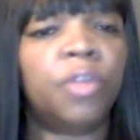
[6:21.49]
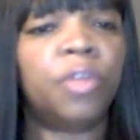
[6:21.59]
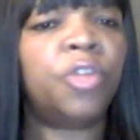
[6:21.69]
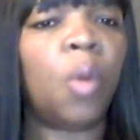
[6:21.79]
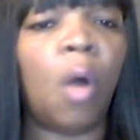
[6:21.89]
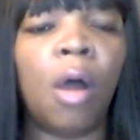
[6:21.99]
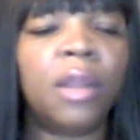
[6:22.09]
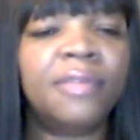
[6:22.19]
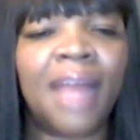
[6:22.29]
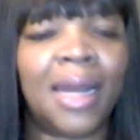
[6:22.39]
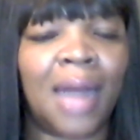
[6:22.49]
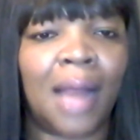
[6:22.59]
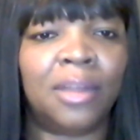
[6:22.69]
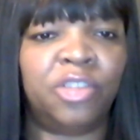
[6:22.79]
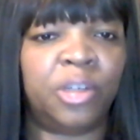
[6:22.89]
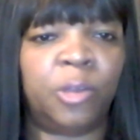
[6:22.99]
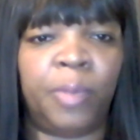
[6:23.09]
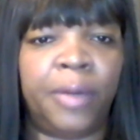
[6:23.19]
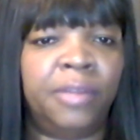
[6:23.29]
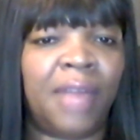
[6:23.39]
So all of that knowledge and
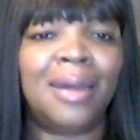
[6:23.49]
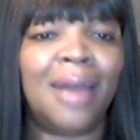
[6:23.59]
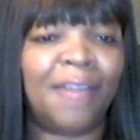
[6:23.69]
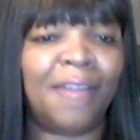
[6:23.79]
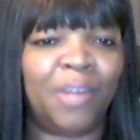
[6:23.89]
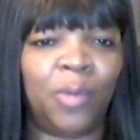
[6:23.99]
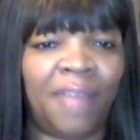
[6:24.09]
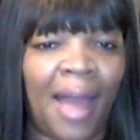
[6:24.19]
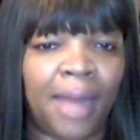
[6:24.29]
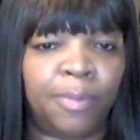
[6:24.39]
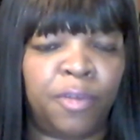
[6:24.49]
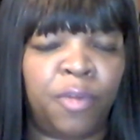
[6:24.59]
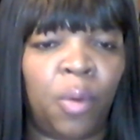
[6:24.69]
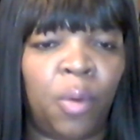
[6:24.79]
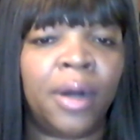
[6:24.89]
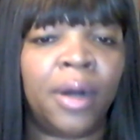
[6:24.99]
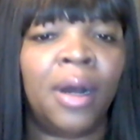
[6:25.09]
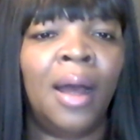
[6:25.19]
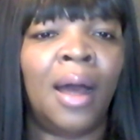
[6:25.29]
experience I never would have had before.